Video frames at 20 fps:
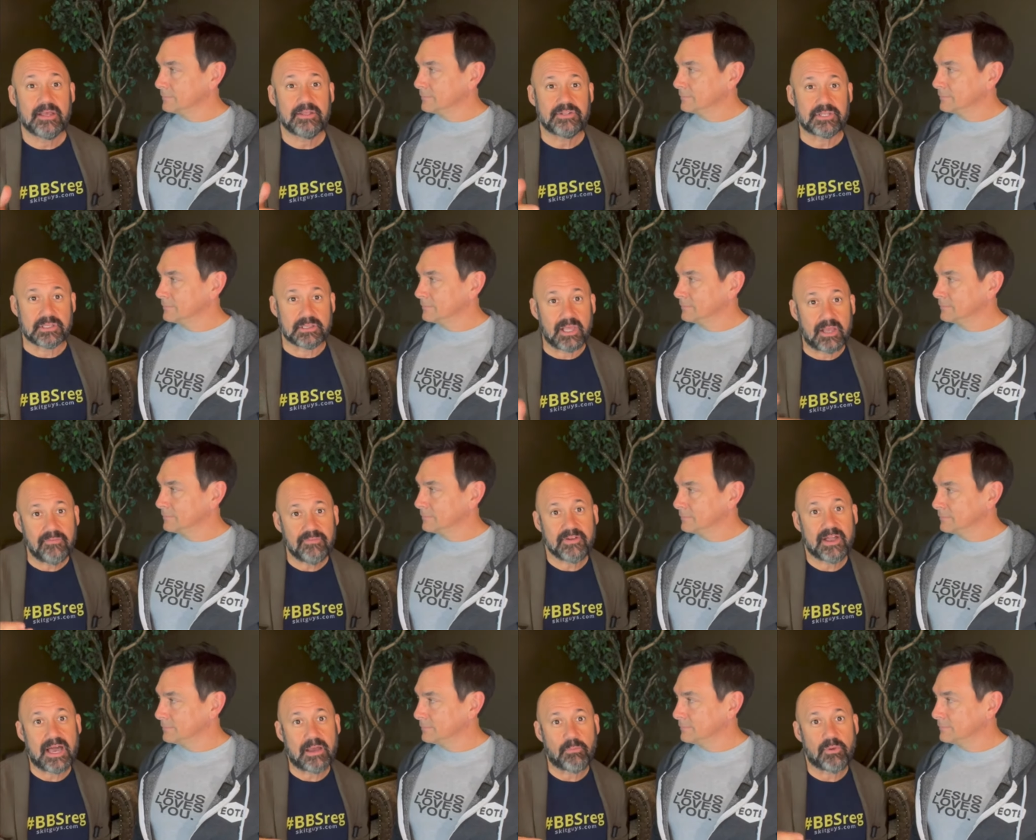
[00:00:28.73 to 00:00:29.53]
Speaker 1: to love
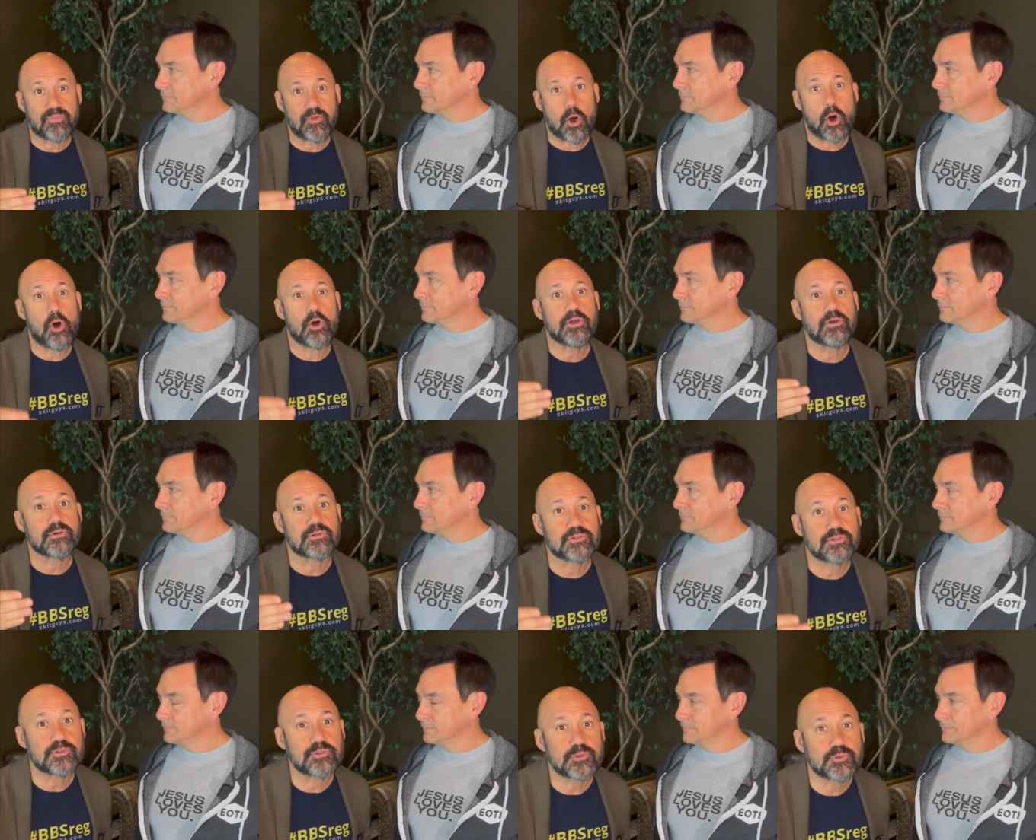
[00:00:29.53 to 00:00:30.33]
God with all your
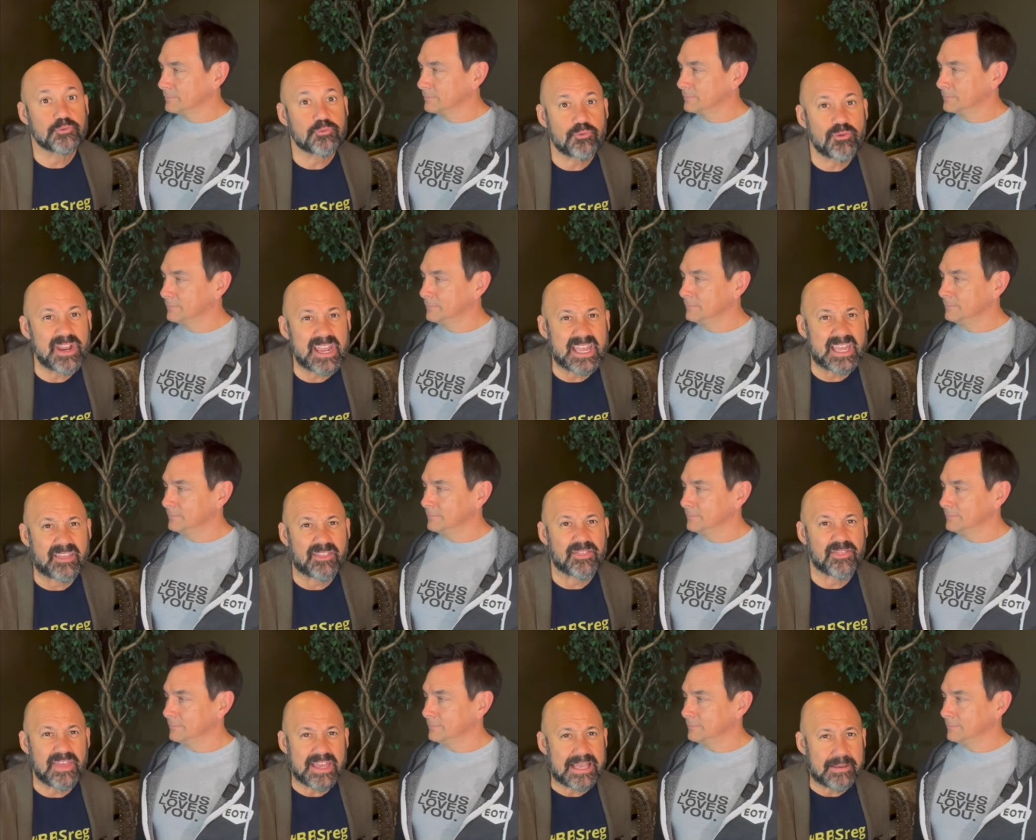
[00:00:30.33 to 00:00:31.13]
strength.
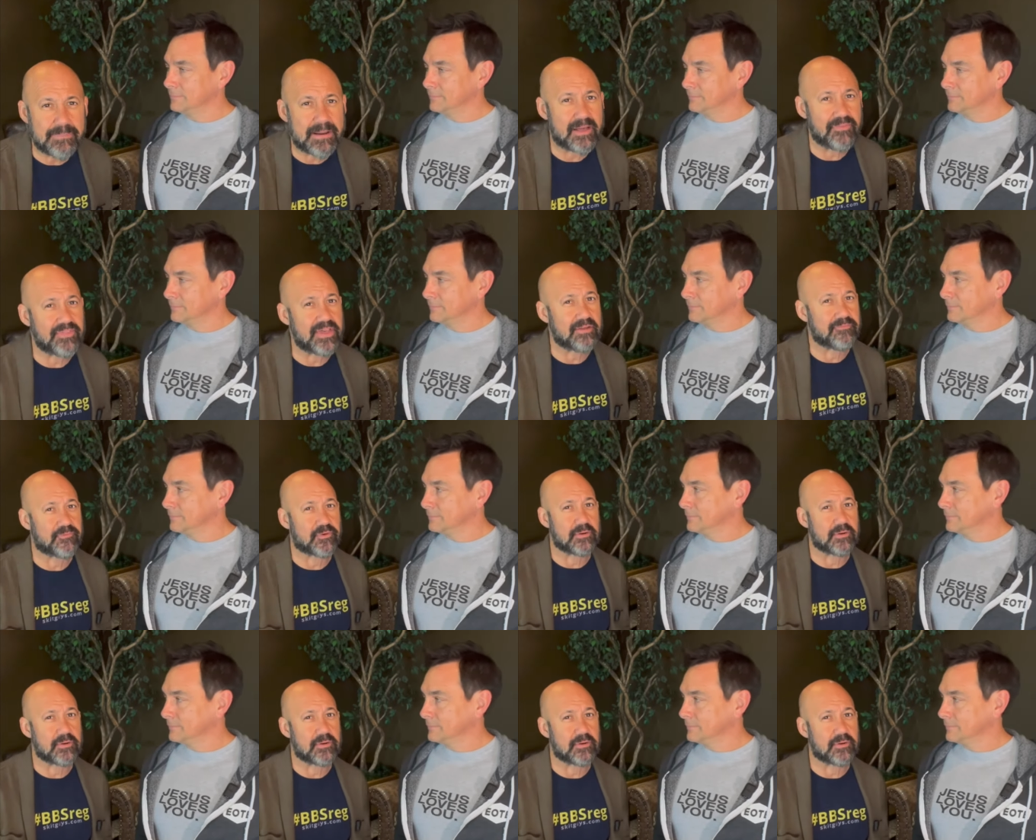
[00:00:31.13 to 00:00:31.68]
Think about that for a